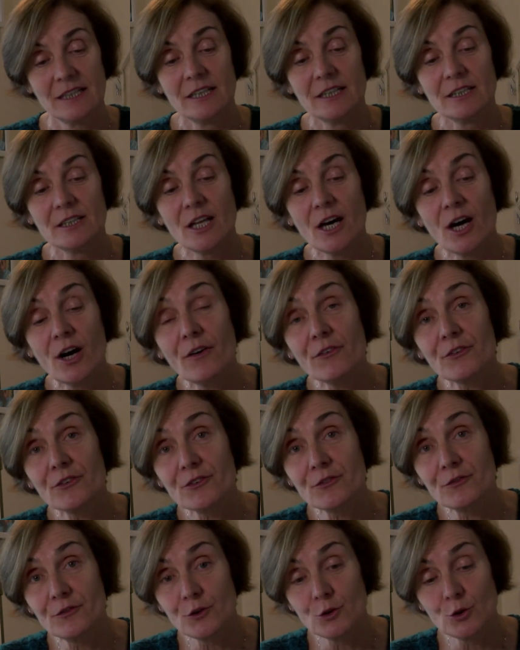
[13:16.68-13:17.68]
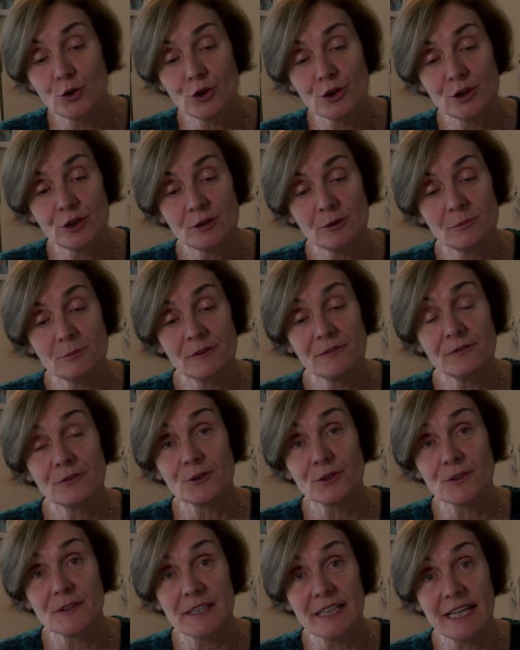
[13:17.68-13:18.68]
Lofts full
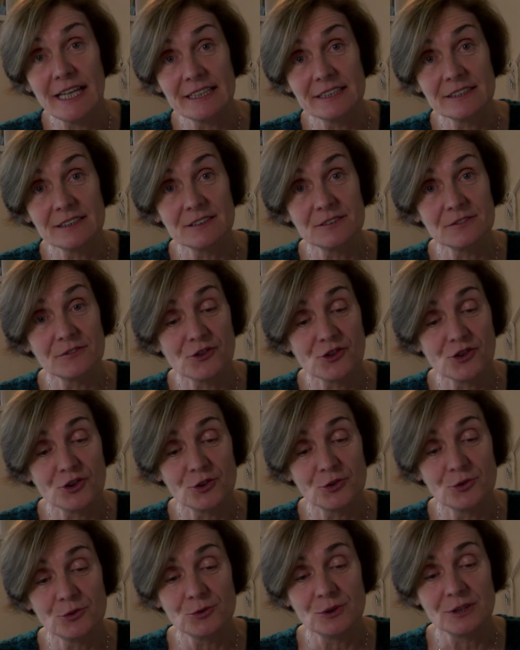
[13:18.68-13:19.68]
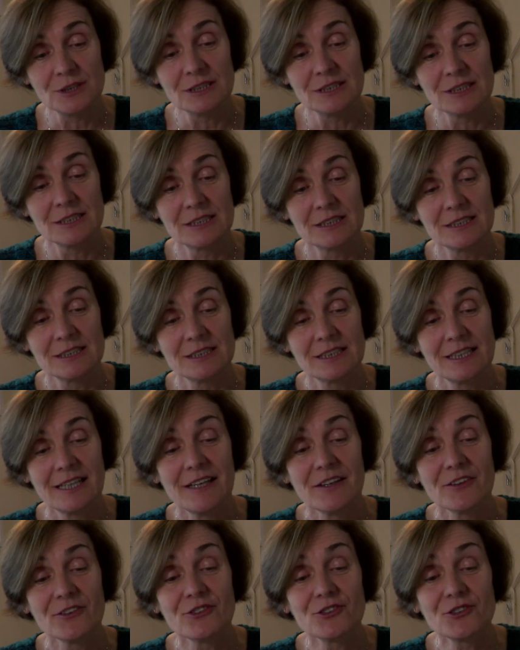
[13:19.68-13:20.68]
before the end of June.
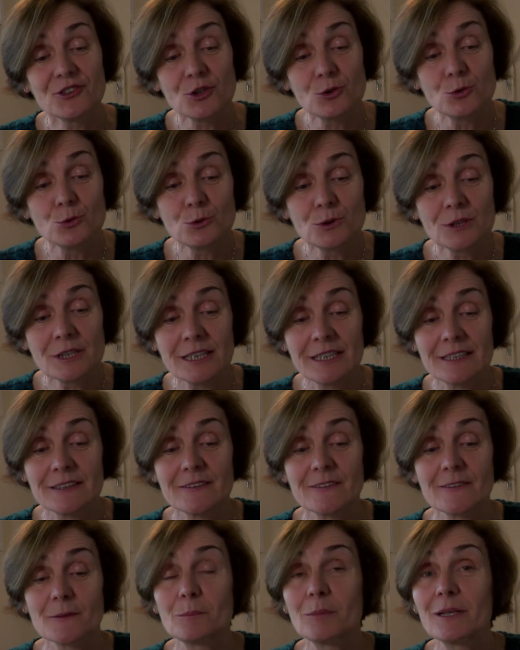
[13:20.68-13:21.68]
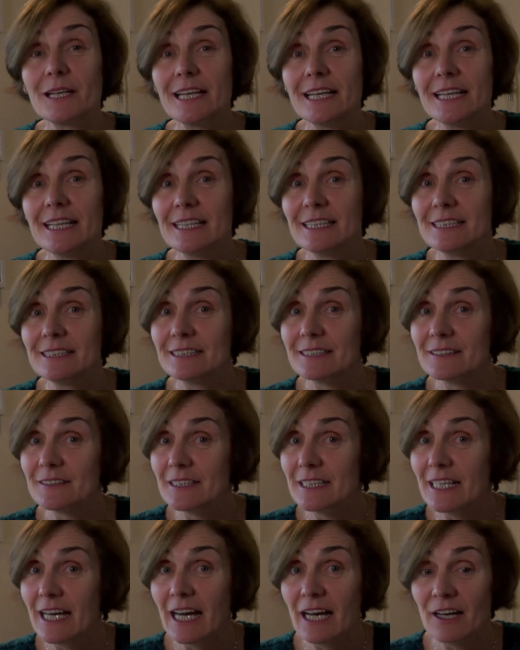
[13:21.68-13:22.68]
Stoat kits playing in
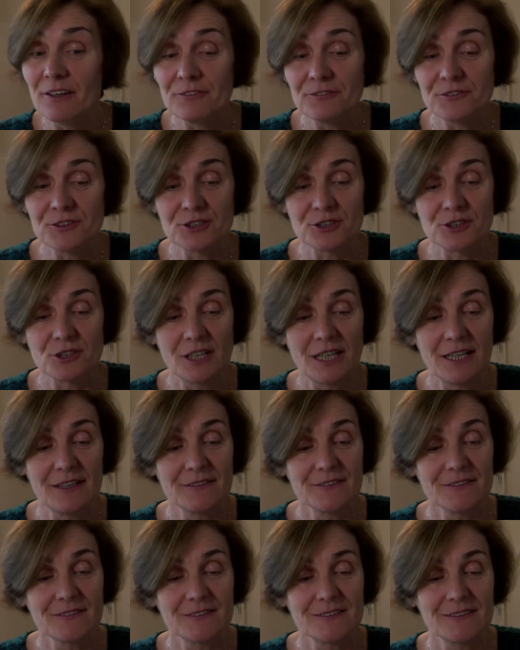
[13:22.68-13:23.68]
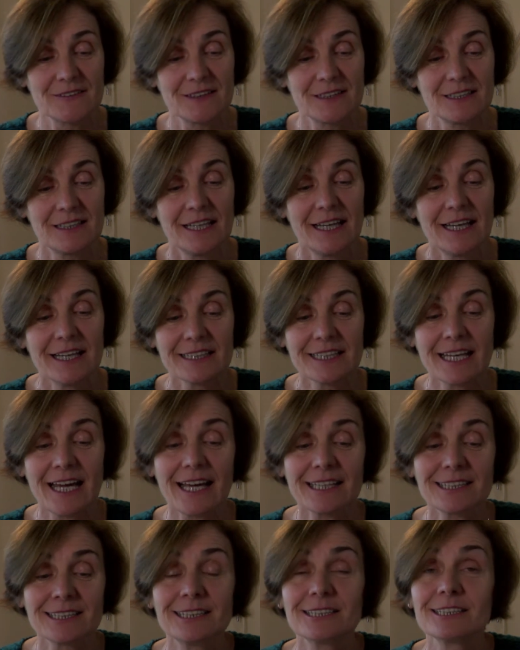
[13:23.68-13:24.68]
the aftergrass.
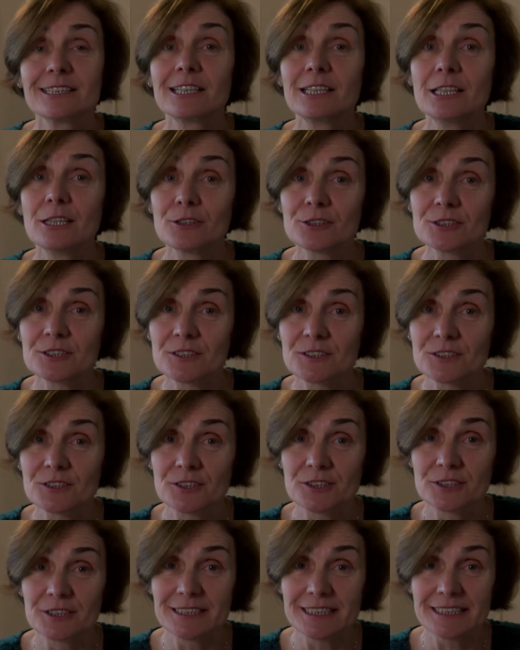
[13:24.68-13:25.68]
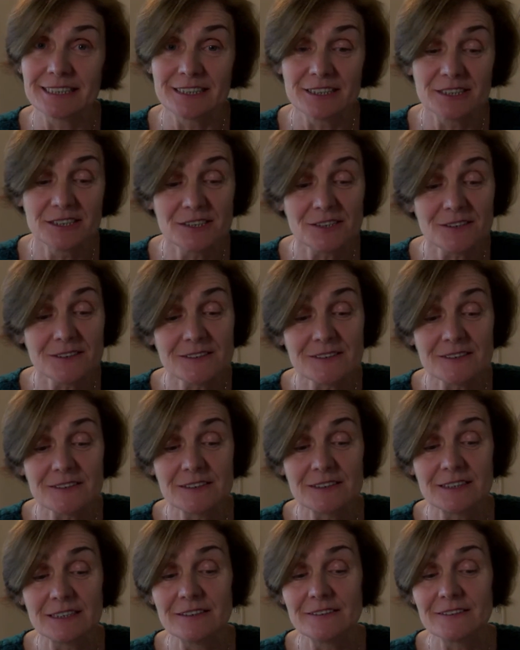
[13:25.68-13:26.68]
Cattle clustered in
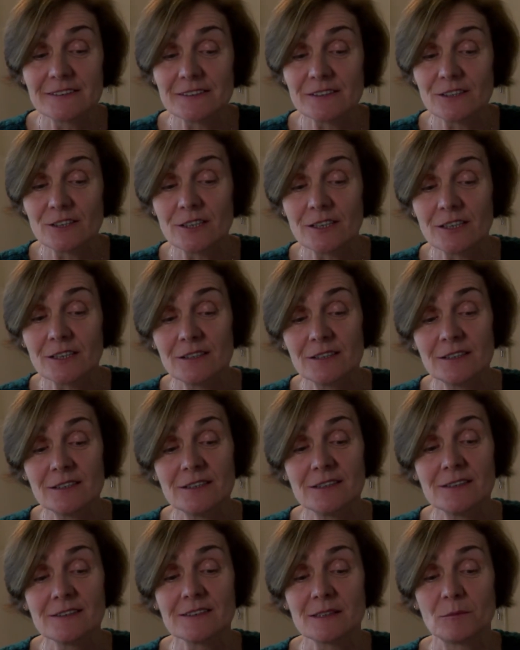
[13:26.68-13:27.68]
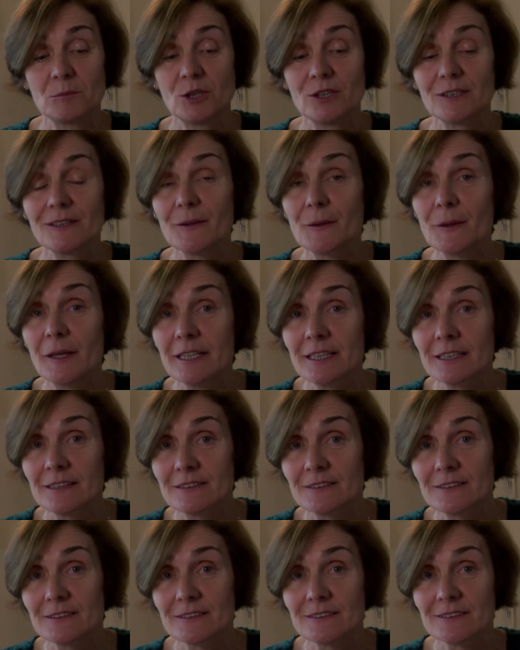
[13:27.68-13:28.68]
dusty circles among
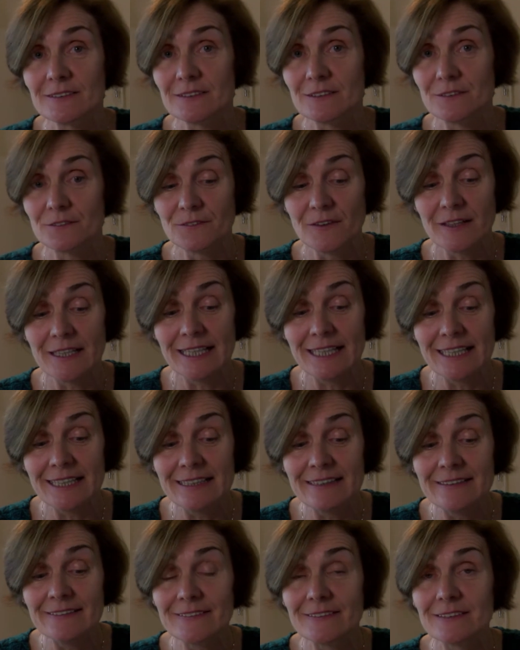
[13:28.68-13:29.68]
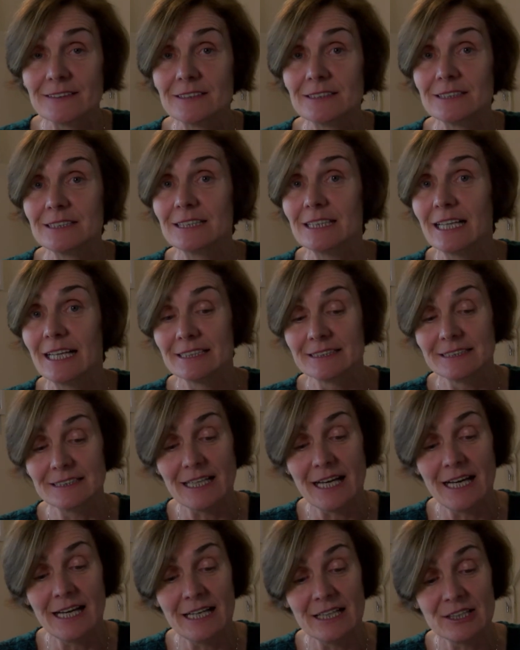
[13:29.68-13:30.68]
thickets of hazel and
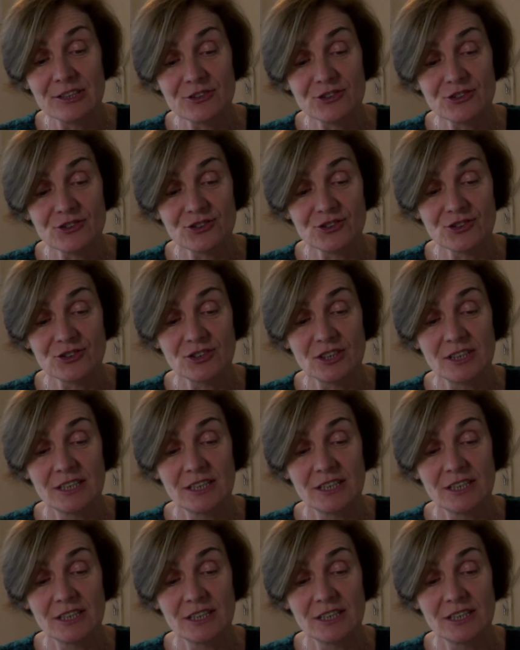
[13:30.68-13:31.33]
ash.